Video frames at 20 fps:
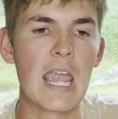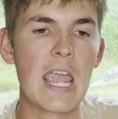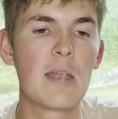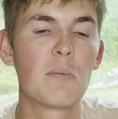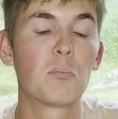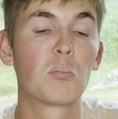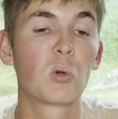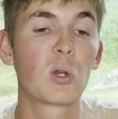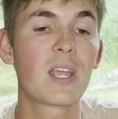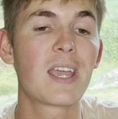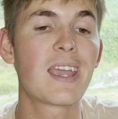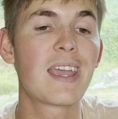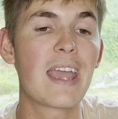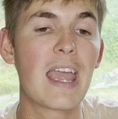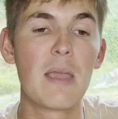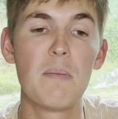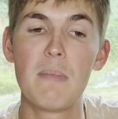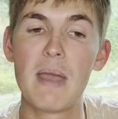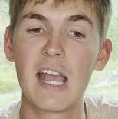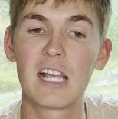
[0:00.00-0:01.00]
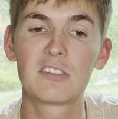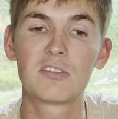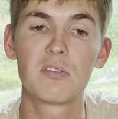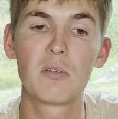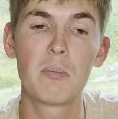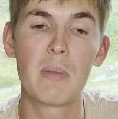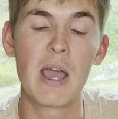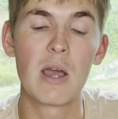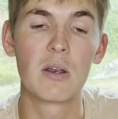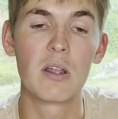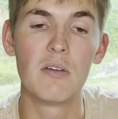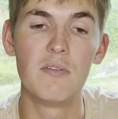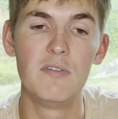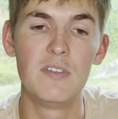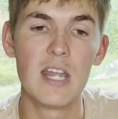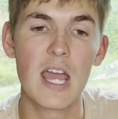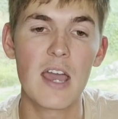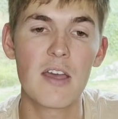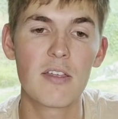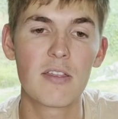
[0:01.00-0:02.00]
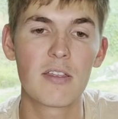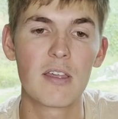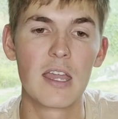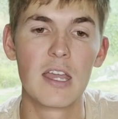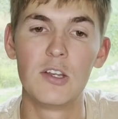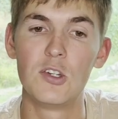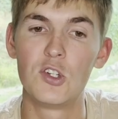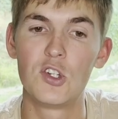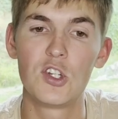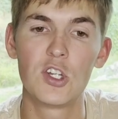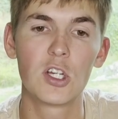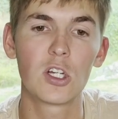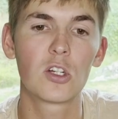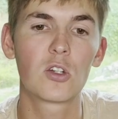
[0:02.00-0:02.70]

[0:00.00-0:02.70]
and bringing a massive amount of death and sheer